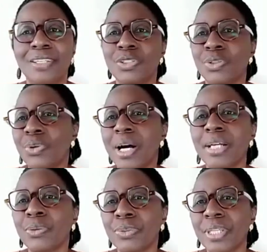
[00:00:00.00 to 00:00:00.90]
So I
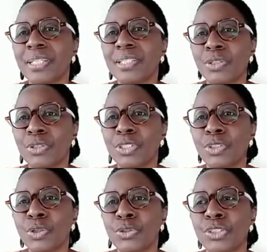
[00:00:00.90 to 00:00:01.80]
don't think it's
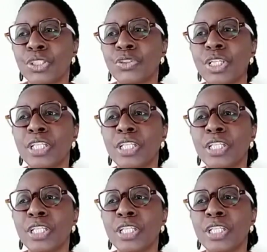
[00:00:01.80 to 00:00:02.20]
contradictory.